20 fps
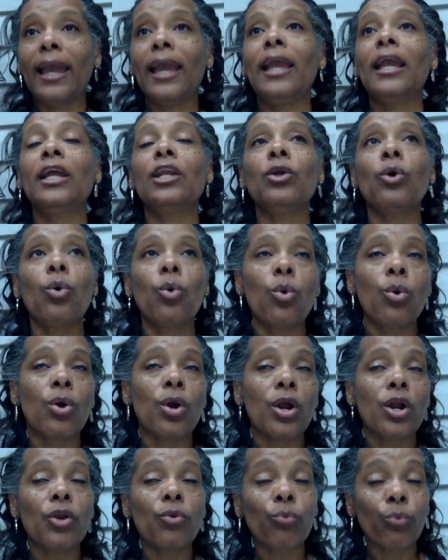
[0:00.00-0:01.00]
and
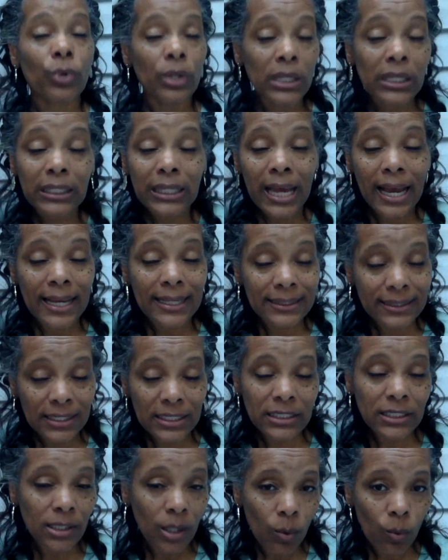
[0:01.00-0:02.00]
or realize
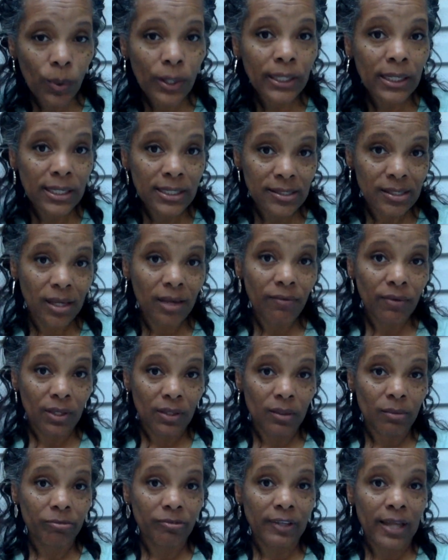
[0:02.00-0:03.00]
that someone is
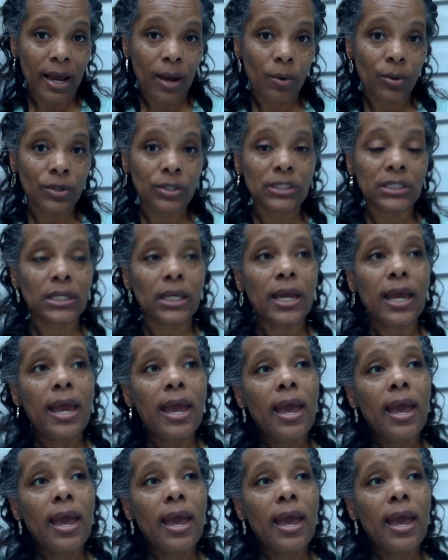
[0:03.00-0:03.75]
giving them flowers.